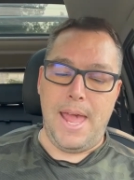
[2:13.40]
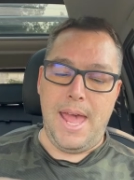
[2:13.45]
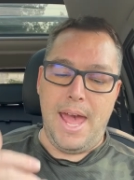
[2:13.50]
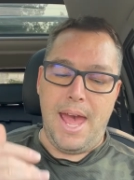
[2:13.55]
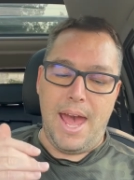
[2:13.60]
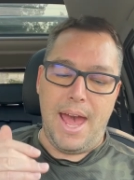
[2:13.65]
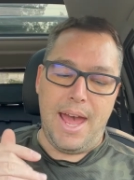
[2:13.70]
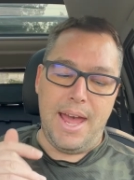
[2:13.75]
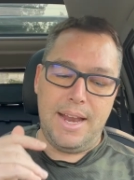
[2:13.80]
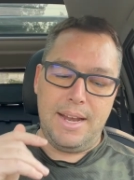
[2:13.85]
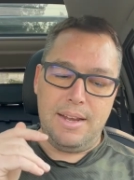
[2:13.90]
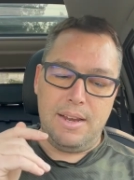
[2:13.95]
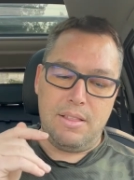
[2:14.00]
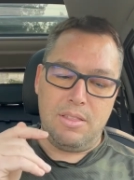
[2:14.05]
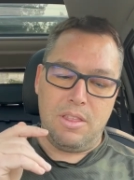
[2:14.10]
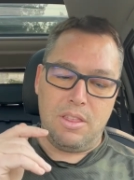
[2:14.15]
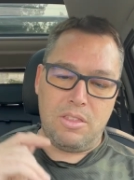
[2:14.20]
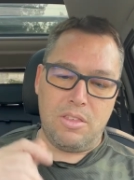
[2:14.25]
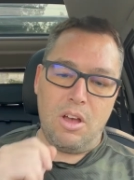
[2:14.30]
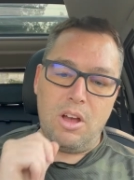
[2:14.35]
And
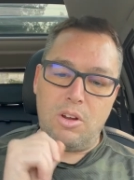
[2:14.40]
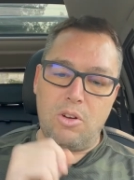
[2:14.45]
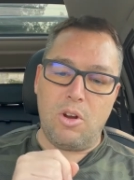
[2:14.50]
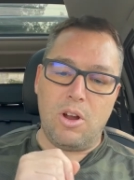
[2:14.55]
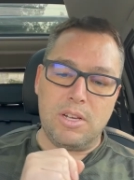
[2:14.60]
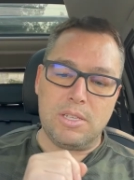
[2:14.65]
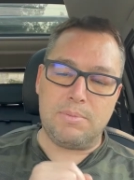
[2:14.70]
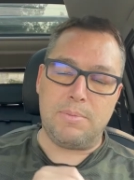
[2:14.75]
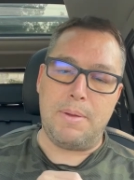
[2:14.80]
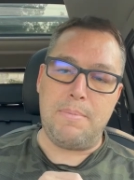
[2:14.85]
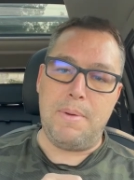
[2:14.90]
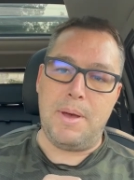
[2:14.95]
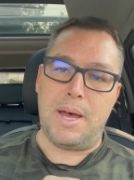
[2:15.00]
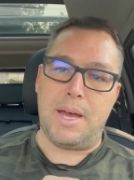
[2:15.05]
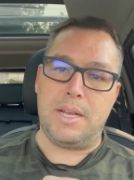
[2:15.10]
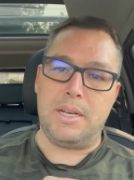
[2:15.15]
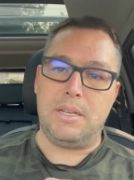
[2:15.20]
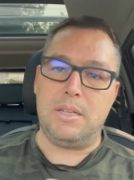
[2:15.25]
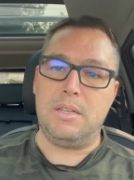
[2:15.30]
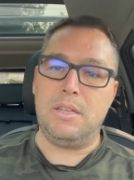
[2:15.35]
the thought crossed my
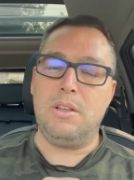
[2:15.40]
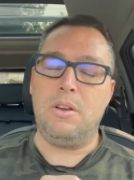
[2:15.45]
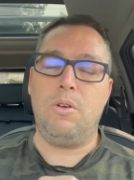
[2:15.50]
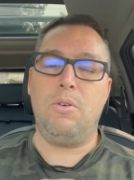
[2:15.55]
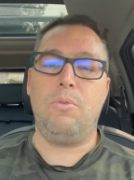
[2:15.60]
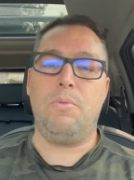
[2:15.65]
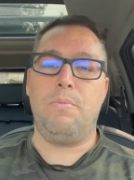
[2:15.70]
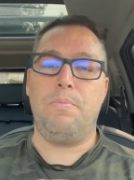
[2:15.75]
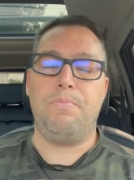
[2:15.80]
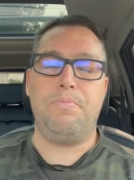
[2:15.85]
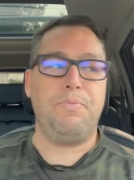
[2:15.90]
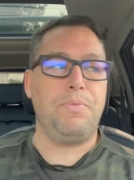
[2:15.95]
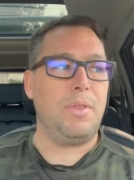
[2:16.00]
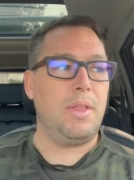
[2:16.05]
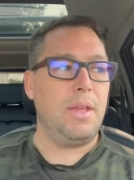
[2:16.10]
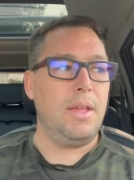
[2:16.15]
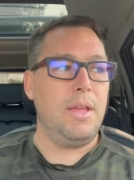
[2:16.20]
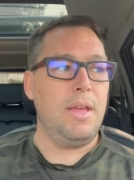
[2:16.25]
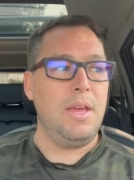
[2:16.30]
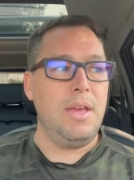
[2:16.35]
mind you know,
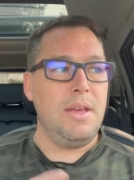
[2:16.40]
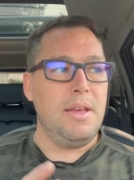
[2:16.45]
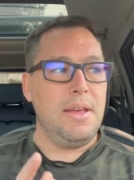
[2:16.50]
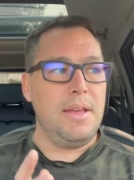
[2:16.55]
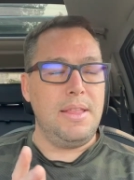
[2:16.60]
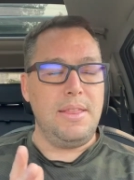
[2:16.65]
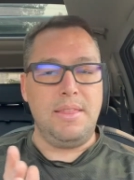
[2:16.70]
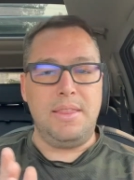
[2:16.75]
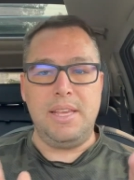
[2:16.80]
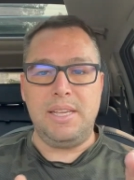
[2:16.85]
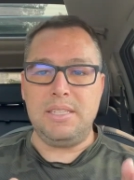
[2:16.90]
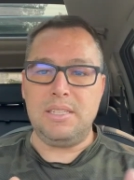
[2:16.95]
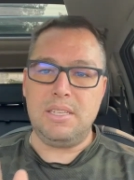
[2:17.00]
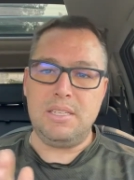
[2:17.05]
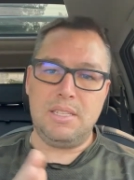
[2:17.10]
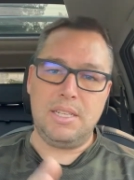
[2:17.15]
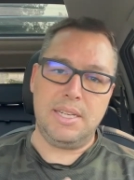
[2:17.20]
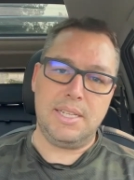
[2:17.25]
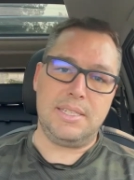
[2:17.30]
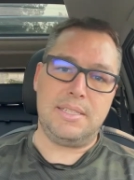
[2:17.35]
this is
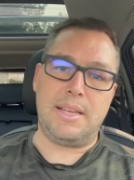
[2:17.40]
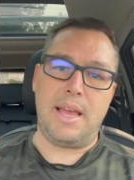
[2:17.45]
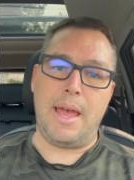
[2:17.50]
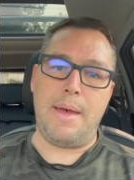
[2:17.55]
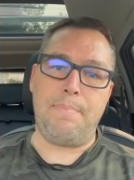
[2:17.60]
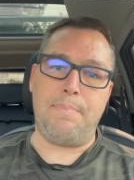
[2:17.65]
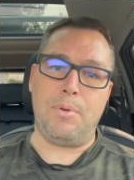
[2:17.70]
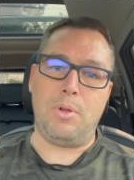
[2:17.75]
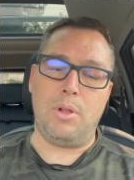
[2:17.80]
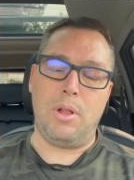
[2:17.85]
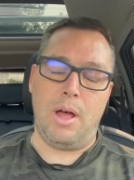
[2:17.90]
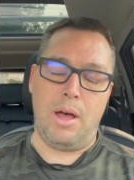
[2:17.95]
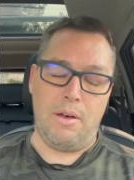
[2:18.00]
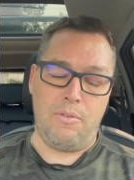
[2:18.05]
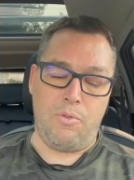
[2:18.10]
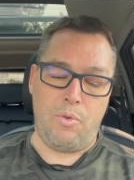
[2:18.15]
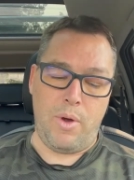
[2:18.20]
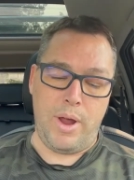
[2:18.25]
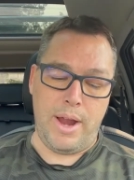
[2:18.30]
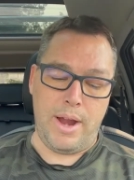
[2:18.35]
an example
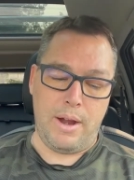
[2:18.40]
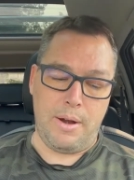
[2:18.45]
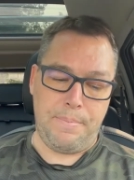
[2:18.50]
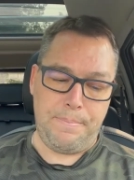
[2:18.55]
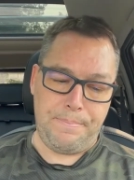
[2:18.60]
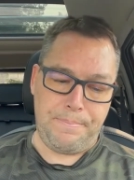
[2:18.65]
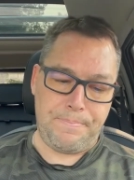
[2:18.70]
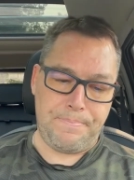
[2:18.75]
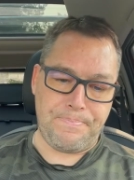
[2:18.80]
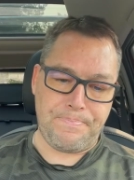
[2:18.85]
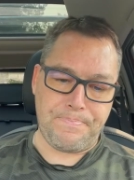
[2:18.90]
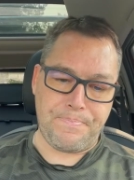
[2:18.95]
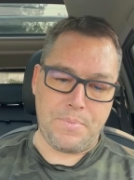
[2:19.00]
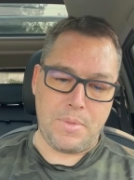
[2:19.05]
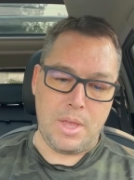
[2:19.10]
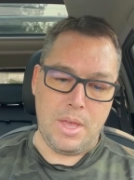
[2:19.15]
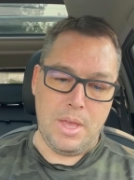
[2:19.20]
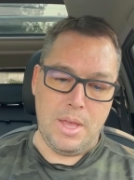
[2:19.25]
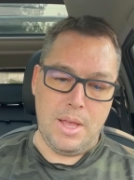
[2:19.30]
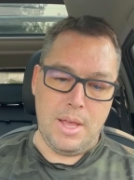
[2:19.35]
of where
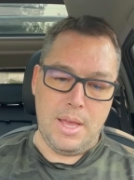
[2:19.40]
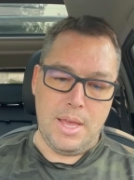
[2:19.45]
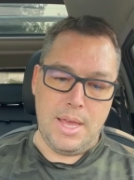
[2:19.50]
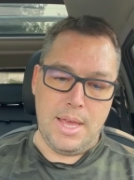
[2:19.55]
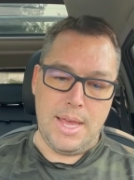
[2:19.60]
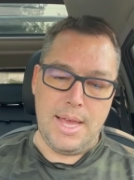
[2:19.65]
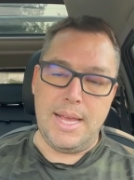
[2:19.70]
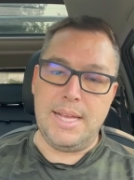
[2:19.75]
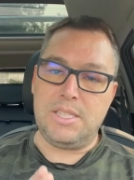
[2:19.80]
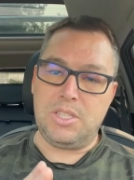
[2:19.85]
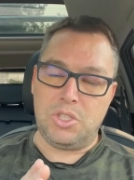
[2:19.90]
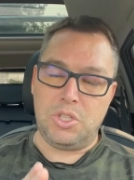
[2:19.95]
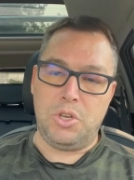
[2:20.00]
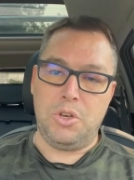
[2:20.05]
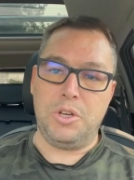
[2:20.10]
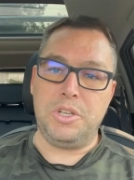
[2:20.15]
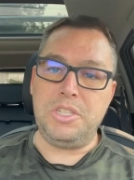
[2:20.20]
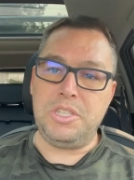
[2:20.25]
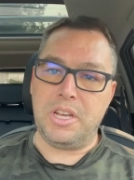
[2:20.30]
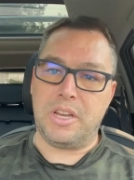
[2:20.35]
it's
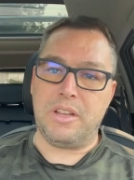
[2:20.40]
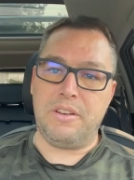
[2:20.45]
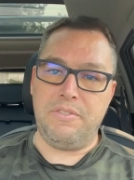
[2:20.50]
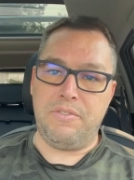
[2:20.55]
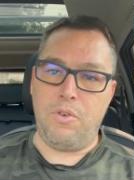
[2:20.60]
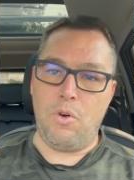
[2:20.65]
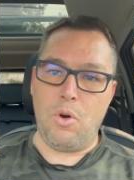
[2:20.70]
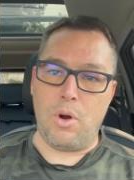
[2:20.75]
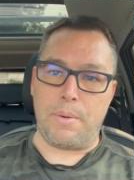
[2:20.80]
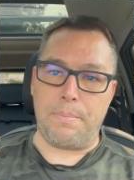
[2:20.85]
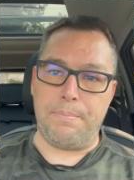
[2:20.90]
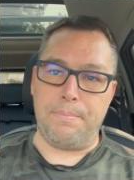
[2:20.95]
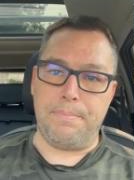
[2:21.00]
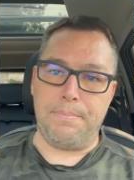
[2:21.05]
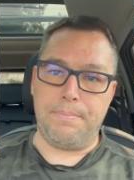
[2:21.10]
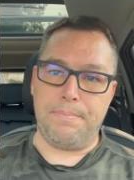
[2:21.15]
good to conform.